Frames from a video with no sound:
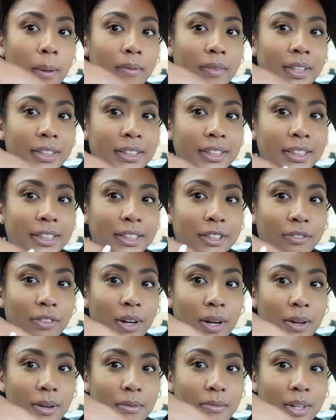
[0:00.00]
This is
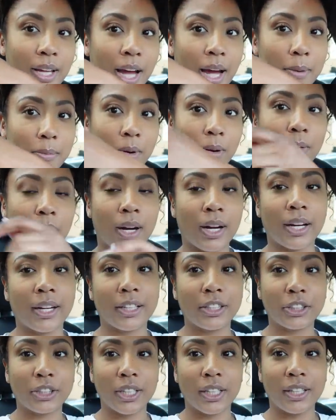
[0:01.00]
from the Apple
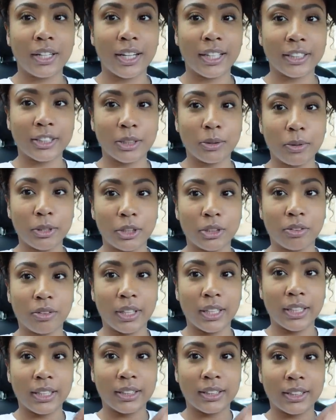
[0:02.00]
Watch, and then I switched
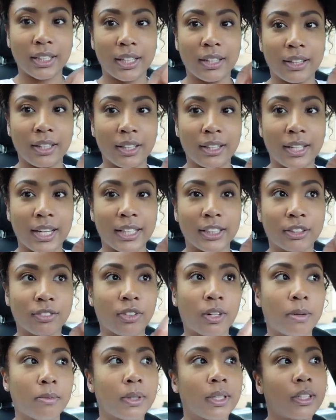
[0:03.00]
wrists, and then that's
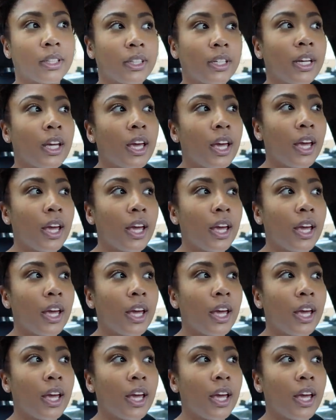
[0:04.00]
from it.